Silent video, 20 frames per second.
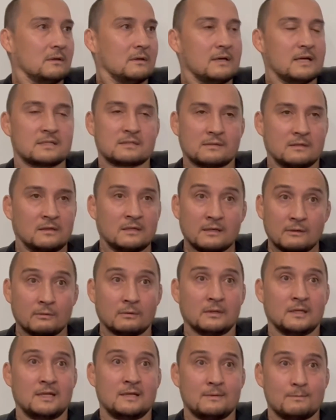It's
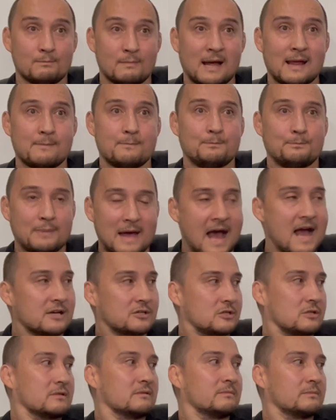literally my
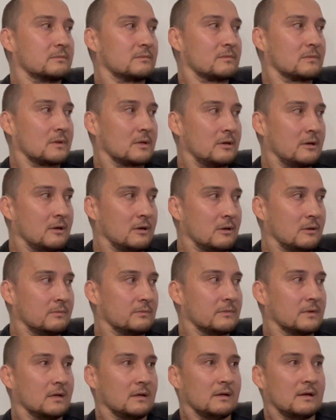passion, you know?